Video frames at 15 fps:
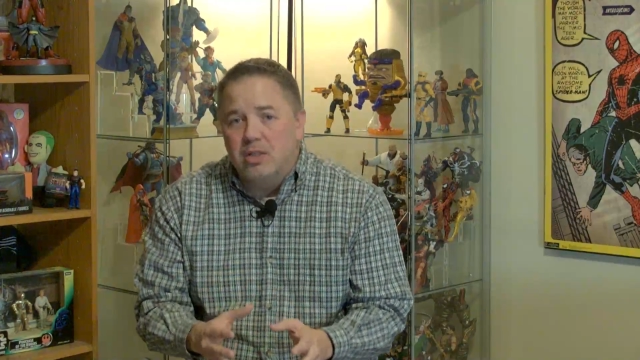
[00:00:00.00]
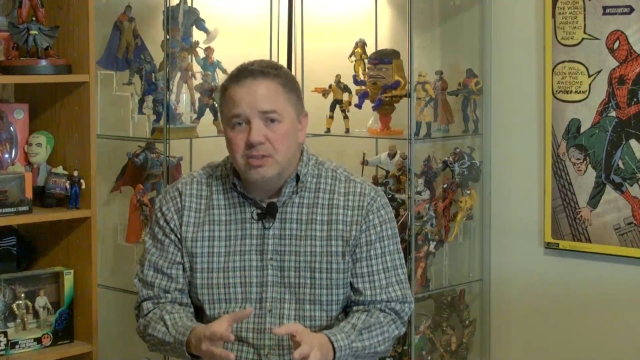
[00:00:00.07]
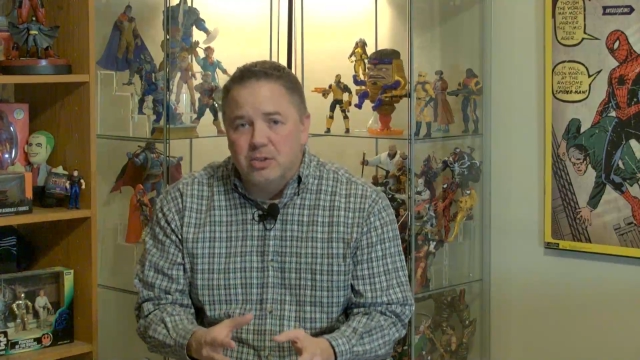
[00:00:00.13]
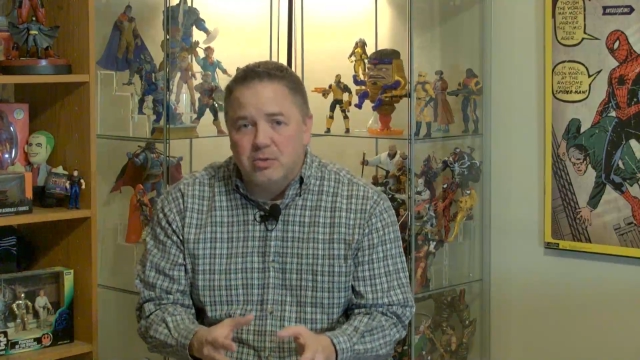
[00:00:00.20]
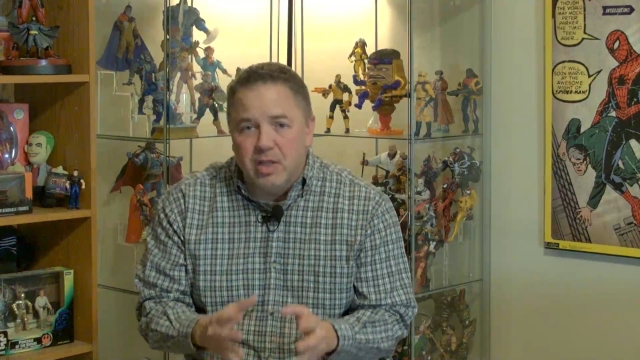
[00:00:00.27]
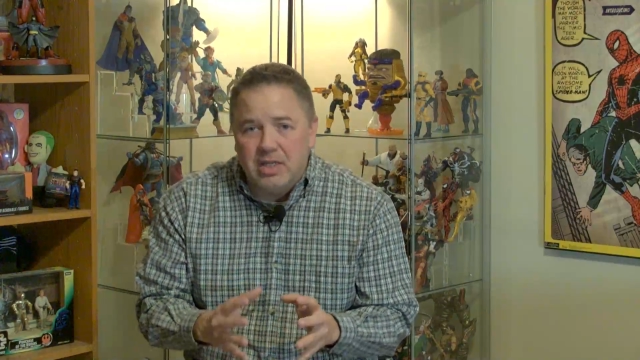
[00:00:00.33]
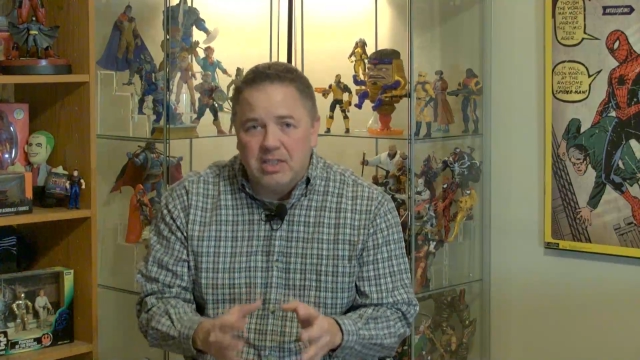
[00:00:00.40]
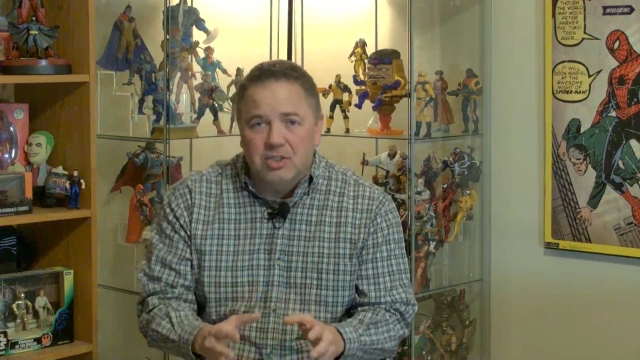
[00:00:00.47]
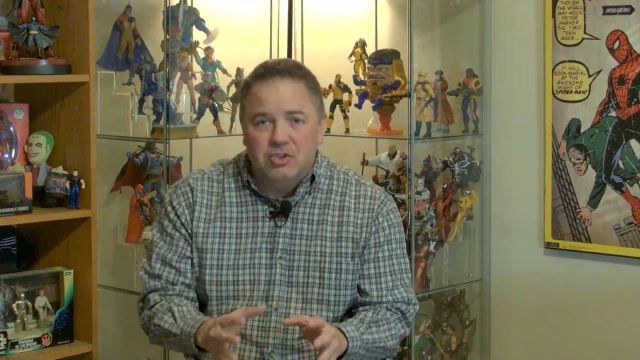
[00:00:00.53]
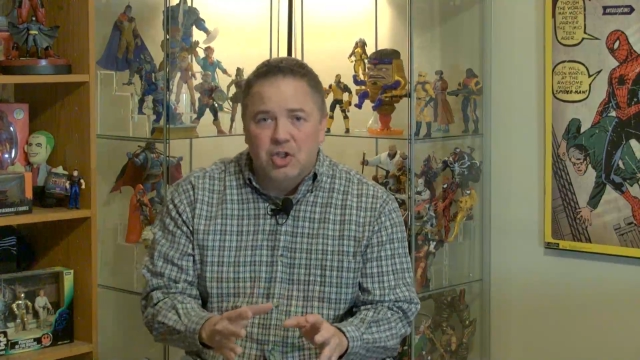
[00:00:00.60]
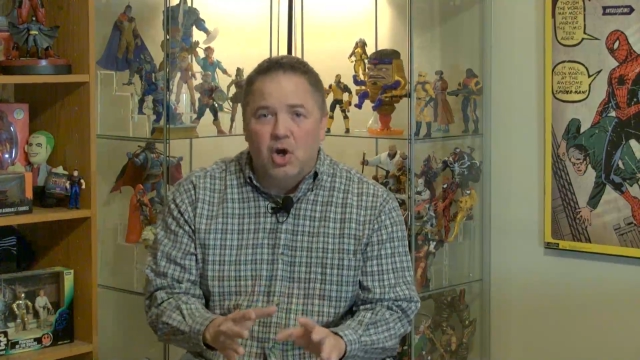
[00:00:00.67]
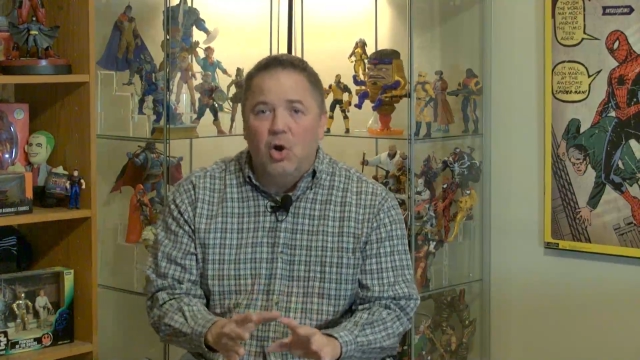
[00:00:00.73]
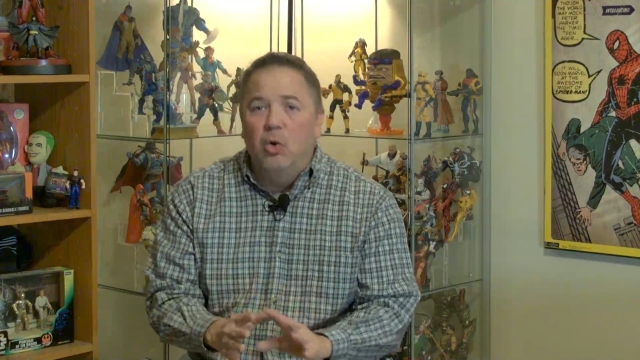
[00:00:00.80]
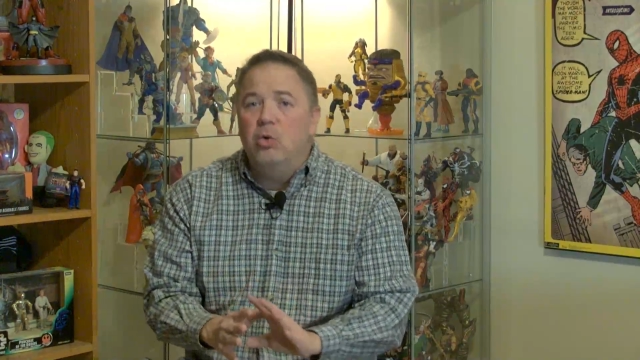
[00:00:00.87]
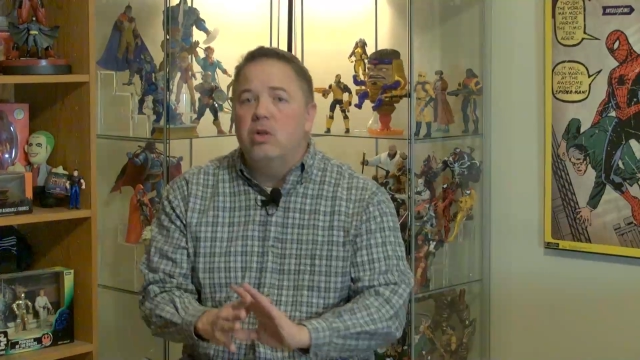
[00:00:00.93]
to, they could
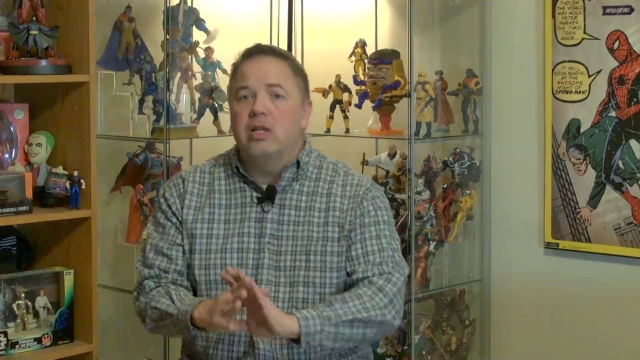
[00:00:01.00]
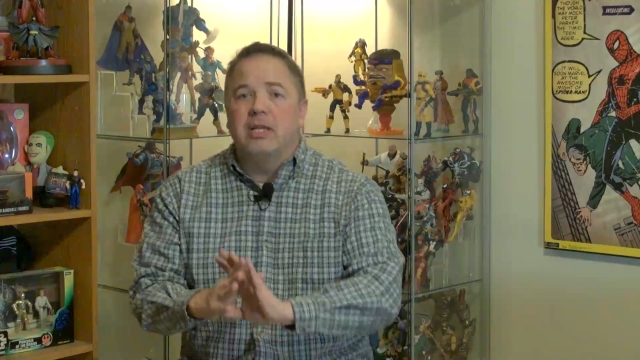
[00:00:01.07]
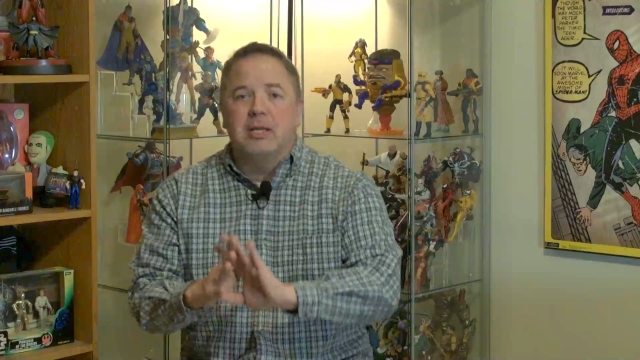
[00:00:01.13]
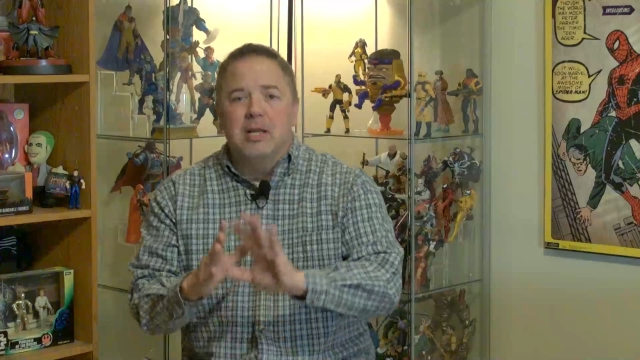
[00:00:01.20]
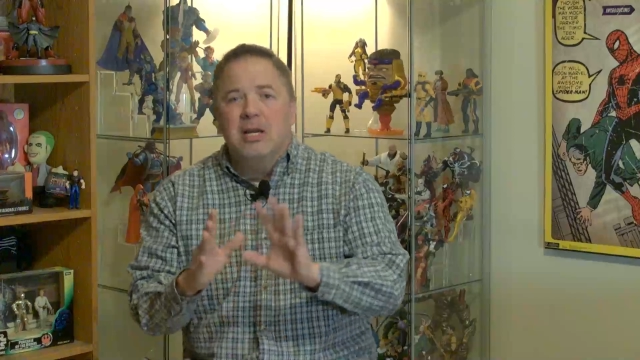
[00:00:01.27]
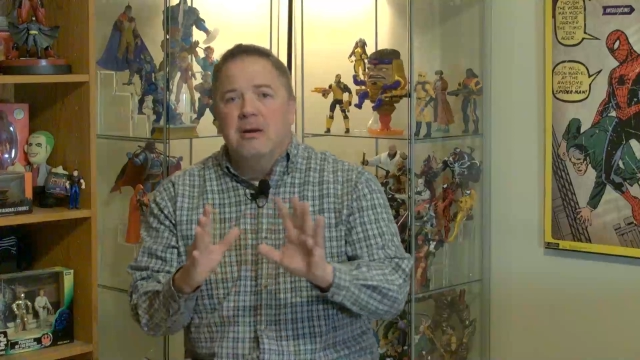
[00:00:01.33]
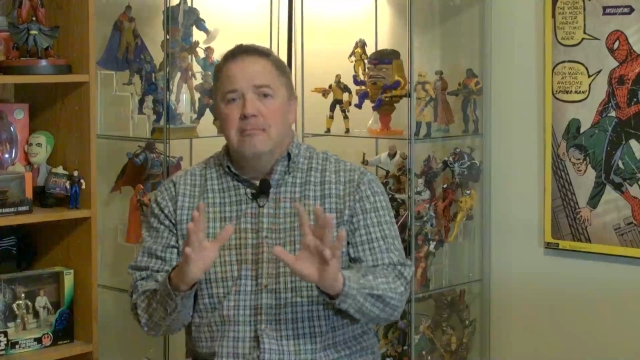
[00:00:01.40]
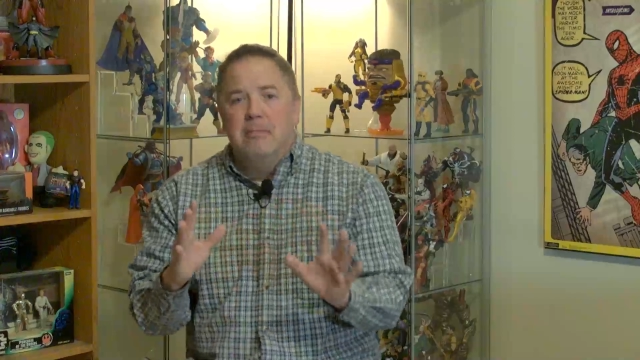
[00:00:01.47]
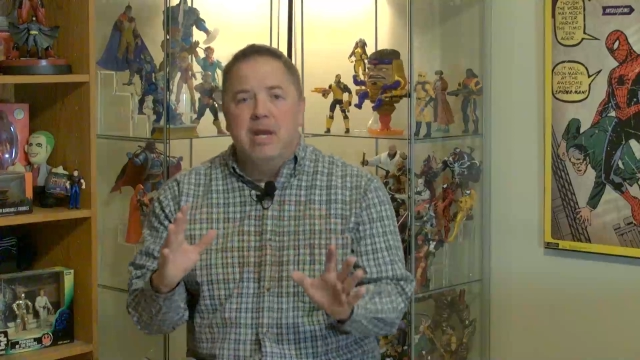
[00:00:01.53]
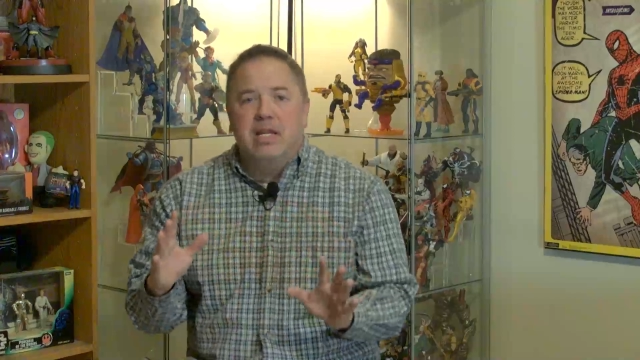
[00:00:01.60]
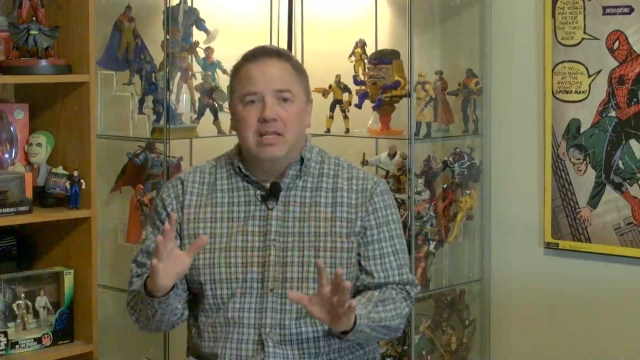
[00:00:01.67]
totally make